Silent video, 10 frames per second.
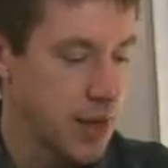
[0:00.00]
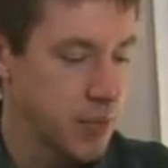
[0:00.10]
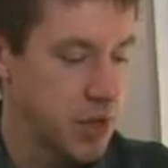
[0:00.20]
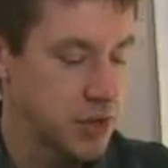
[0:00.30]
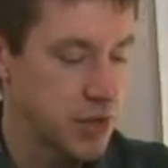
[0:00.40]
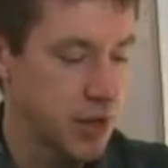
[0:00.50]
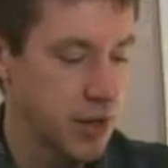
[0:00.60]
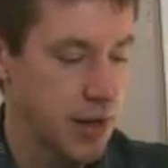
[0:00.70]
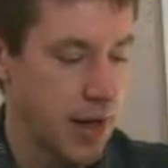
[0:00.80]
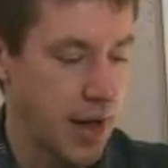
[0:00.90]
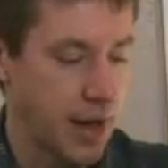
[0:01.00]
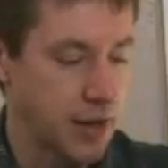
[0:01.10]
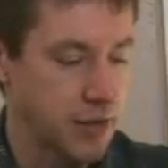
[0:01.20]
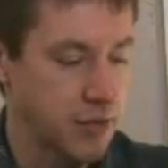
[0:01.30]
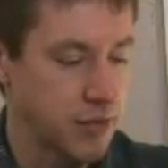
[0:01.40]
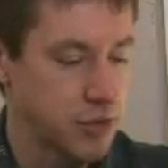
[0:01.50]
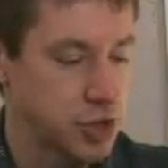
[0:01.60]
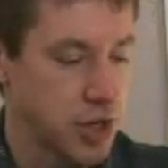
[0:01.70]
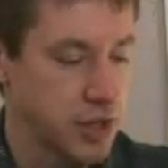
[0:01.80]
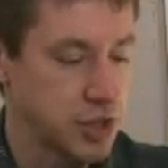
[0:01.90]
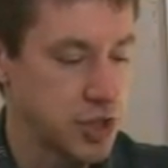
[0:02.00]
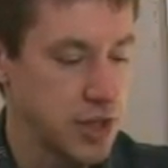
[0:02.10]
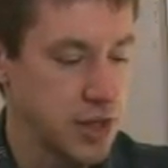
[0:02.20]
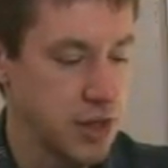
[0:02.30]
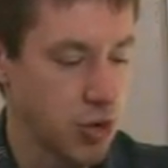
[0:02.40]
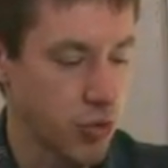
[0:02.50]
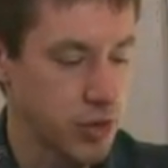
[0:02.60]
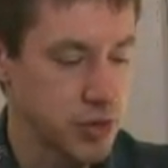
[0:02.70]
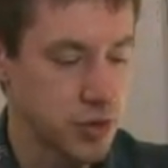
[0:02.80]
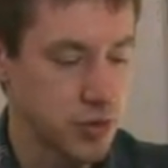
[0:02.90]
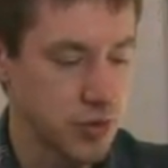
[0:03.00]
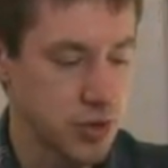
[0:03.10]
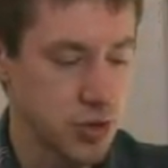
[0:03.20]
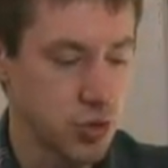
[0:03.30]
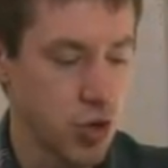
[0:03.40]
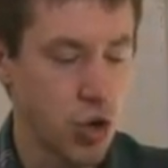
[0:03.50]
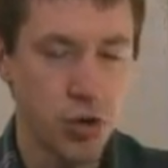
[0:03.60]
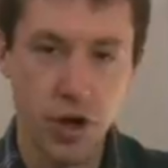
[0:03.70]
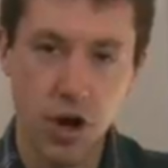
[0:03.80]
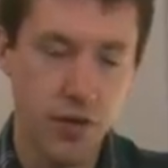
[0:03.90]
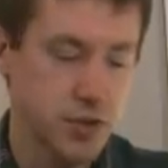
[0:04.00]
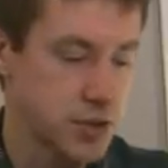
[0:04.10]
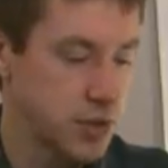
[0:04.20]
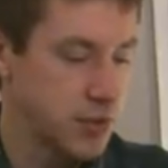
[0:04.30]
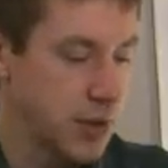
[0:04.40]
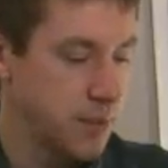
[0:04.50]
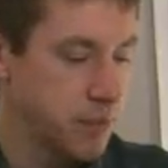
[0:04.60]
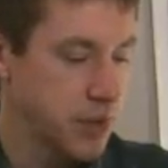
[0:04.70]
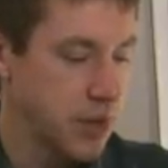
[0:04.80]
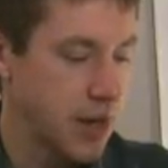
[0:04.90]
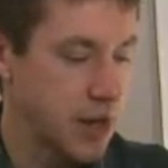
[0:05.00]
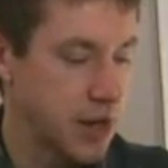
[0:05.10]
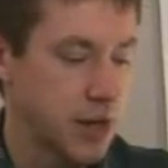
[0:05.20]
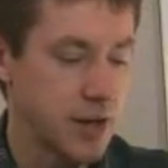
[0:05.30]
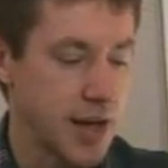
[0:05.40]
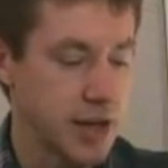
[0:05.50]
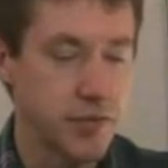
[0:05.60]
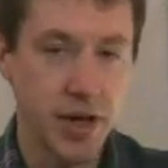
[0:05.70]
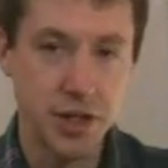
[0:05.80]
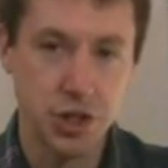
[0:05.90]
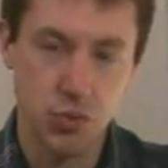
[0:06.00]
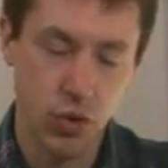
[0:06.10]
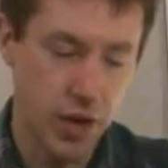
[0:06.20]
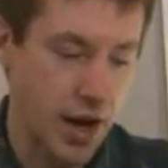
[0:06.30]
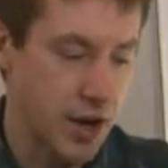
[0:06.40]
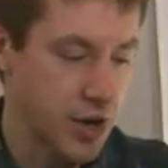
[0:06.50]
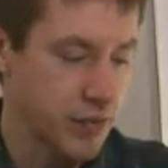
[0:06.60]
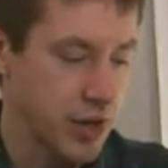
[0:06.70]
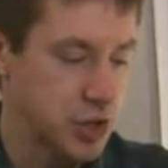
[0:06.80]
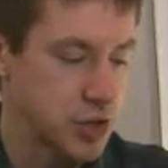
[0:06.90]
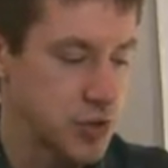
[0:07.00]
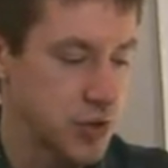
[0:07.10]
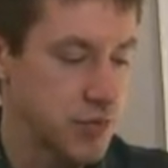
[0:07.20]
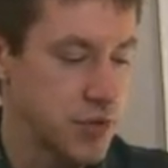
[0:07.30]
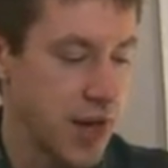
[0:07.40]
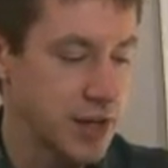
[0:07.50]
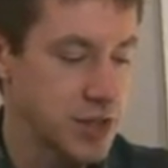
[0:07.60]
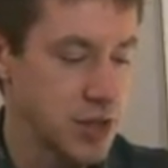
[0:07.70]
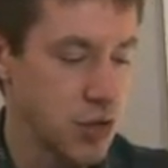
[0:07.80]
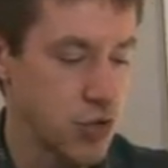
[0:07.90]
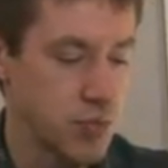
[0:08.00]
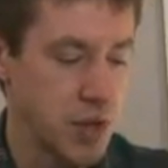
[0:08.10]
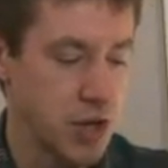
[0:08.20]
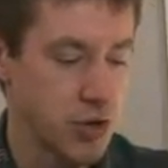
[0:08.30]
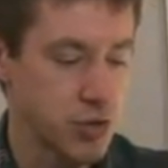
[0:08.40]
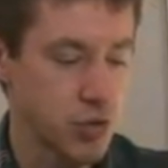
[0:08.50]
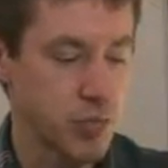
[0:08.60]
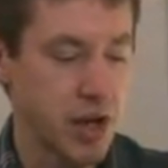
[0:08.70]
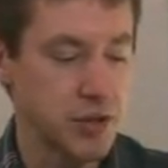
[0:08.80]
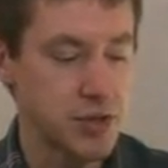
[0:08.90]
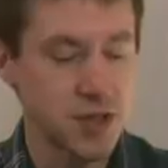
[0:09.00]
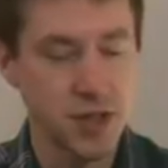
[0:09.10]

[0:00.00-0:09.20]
But ShanLinShi, or this is grown and harvested at an elevation, one of the higher elevations of 1,900 meters, or about a